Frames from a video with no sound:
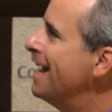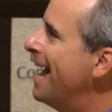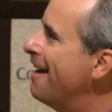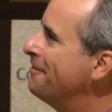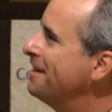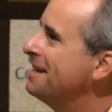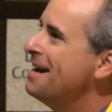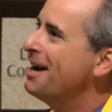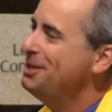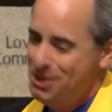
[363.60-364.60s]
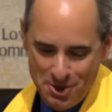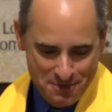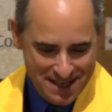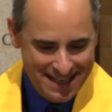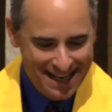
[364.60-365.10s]
having a
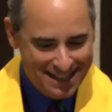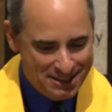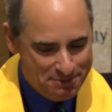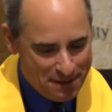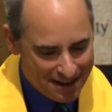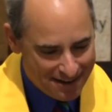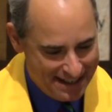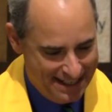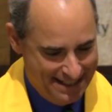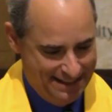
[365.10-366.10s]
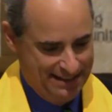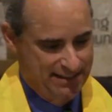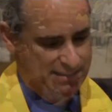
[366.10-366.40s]
human experience.